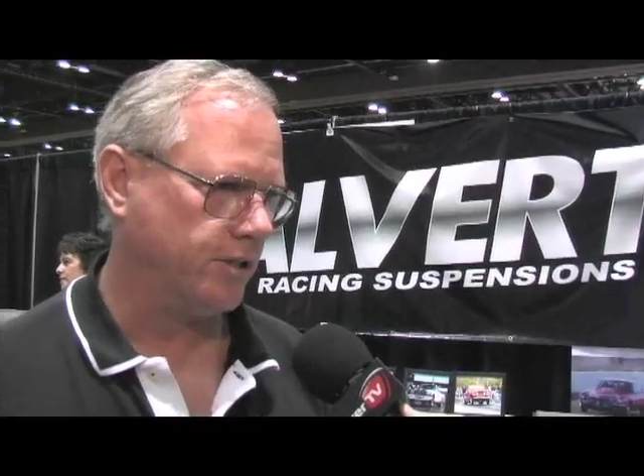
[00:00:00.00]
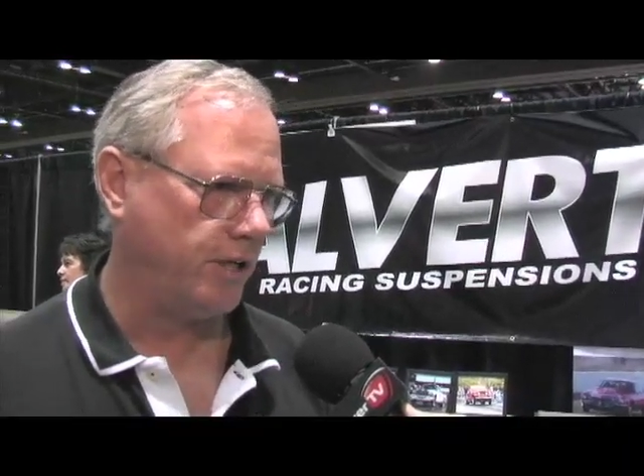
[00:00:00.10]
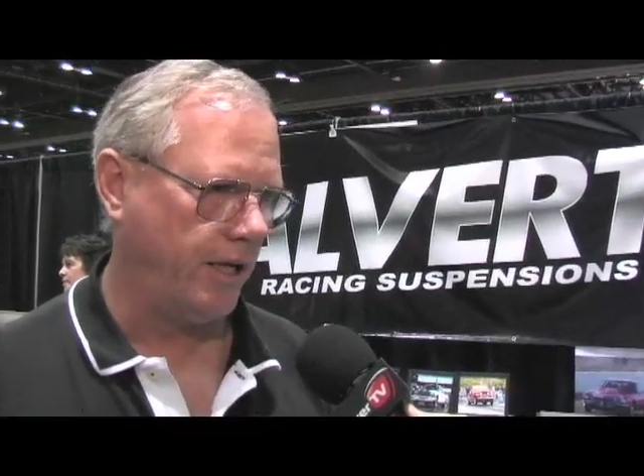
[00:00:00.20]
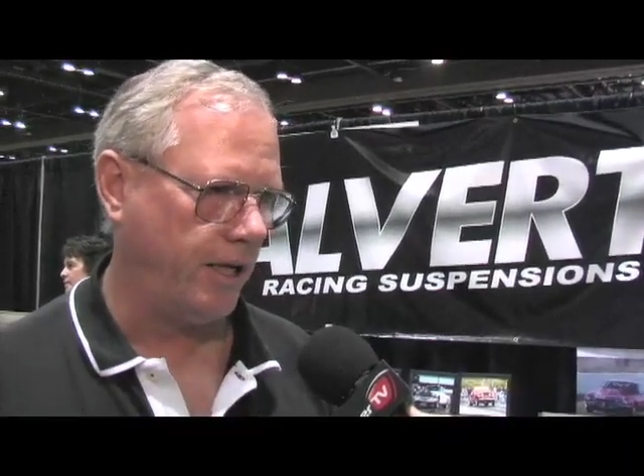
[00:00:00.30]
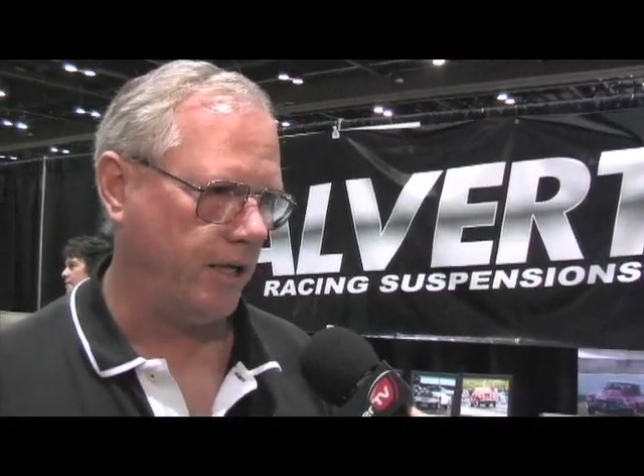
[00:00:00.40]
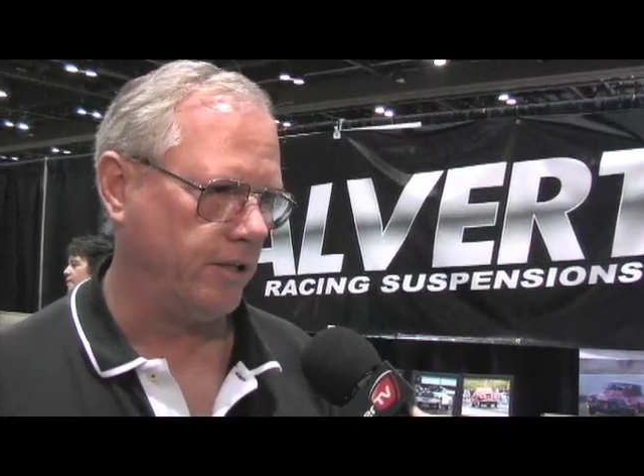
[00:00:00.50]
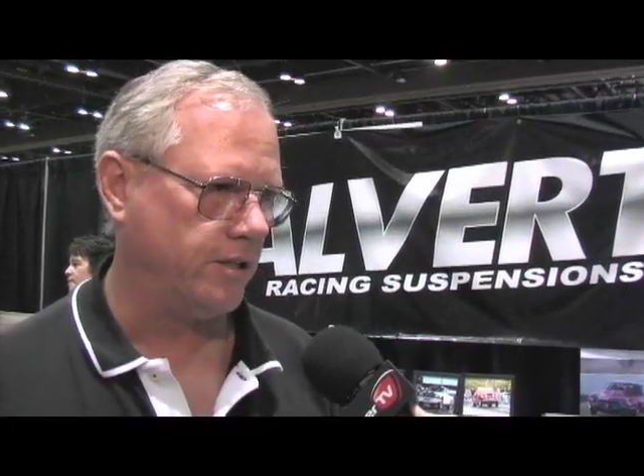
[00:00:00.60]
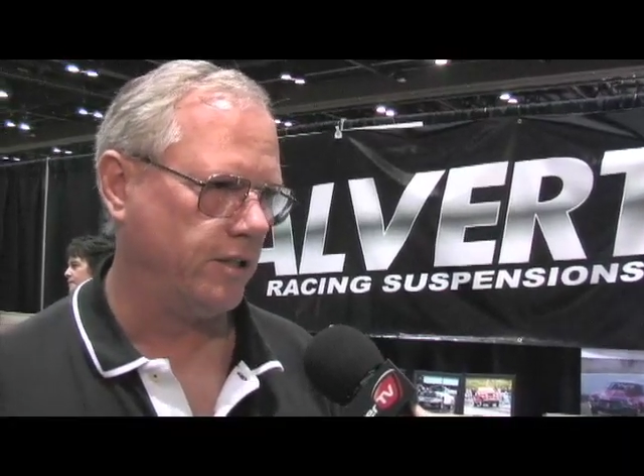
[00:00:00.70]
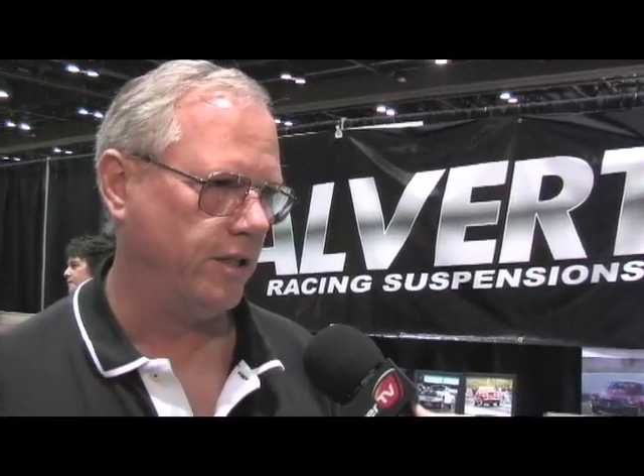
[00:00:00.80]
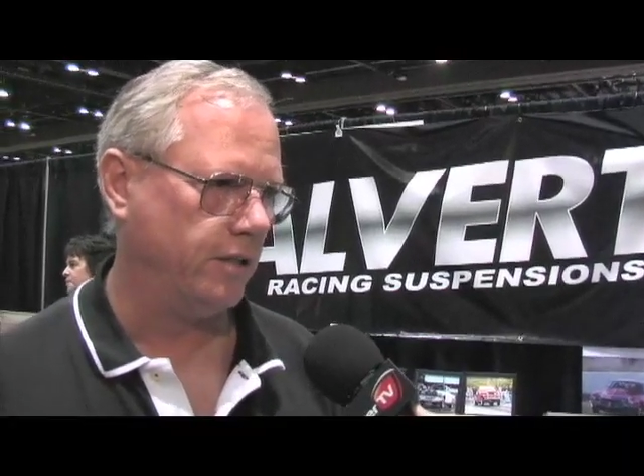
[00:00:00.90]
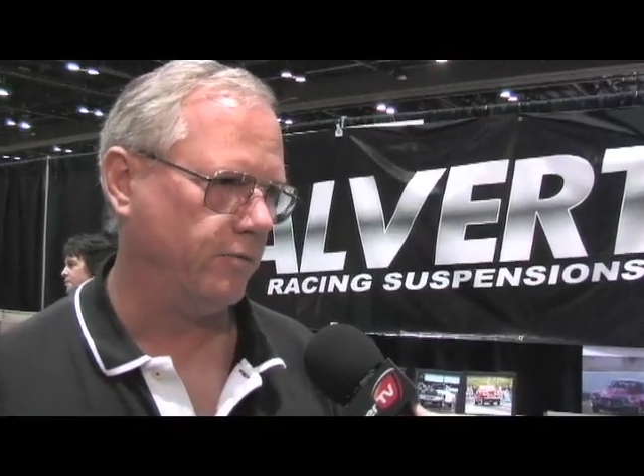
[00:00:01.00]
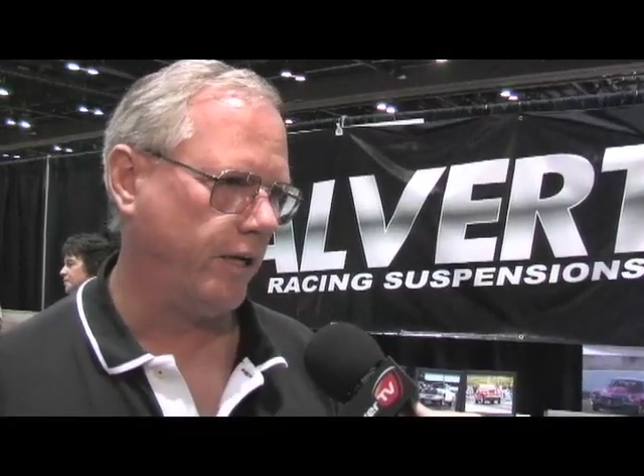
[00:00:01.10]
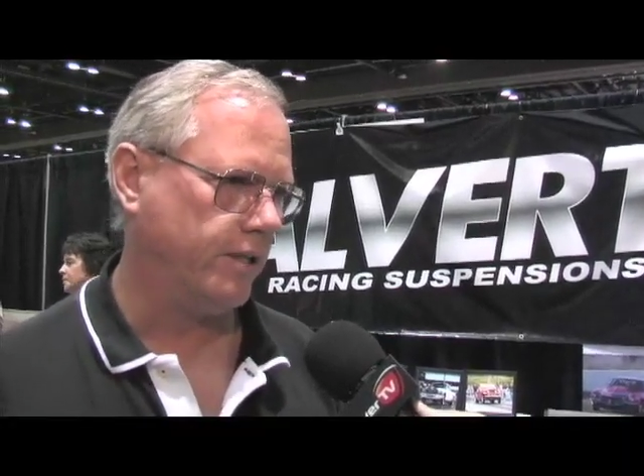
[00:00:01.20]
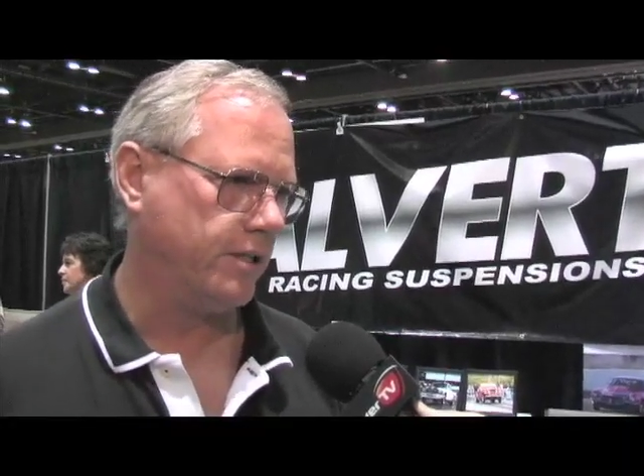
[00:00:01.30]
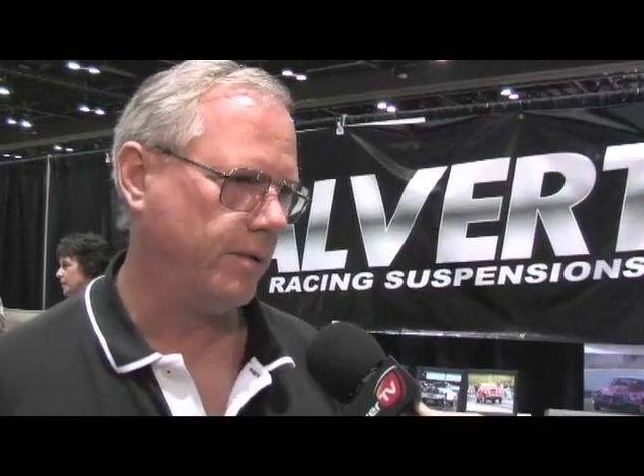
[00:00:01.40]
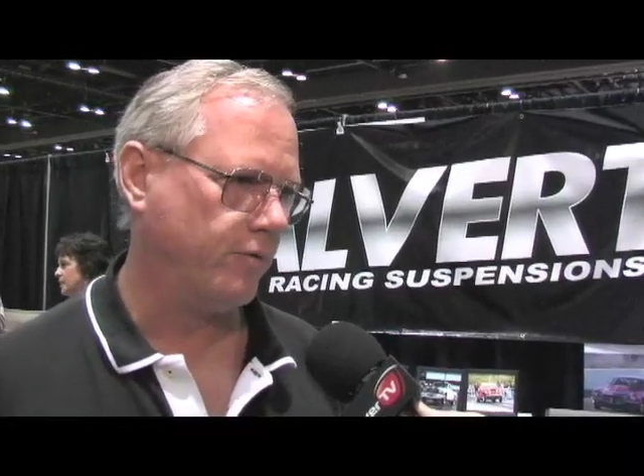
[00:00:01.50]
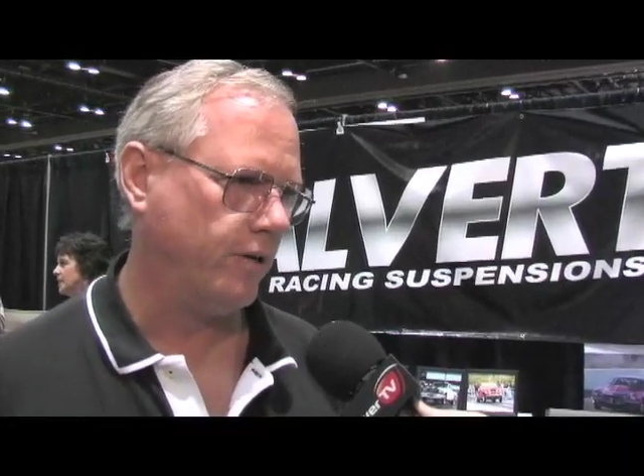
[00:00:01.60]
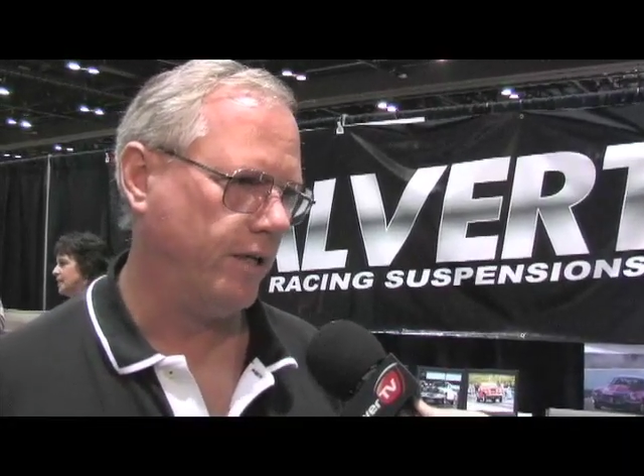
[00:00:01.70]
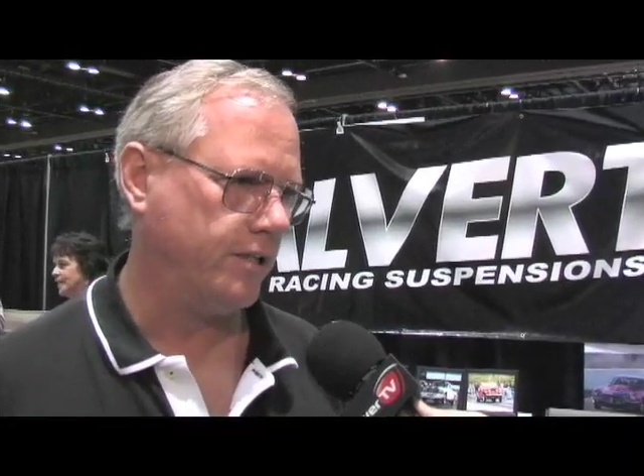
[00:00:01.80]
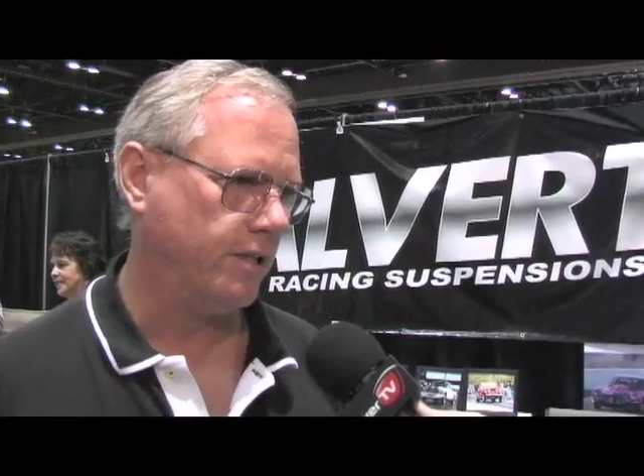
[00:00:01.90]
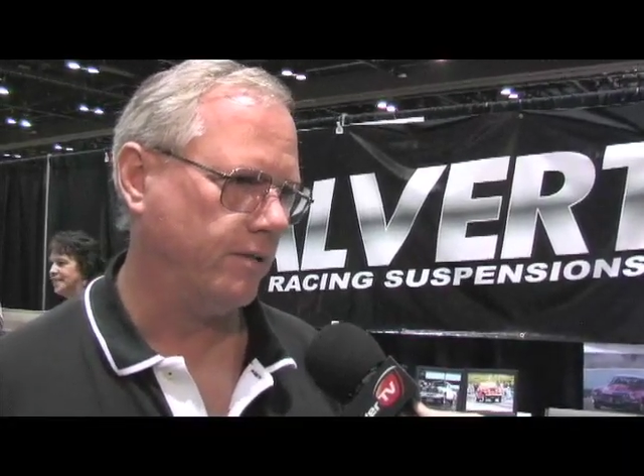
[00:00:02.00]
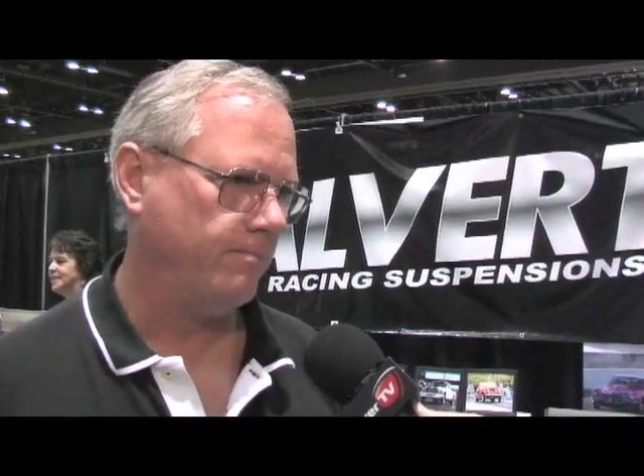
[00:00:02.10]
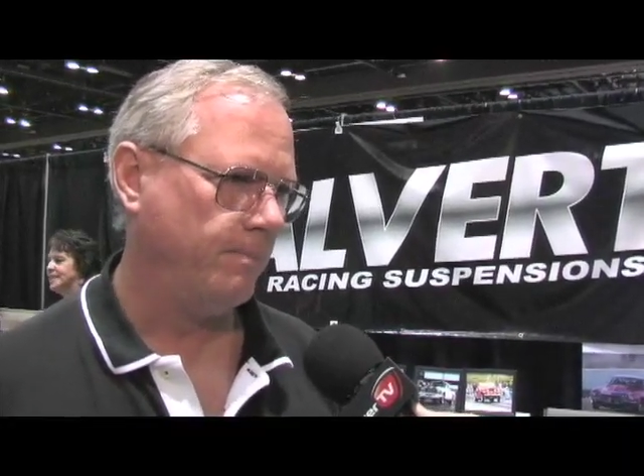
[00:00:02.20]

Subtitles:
change in the rate of separation.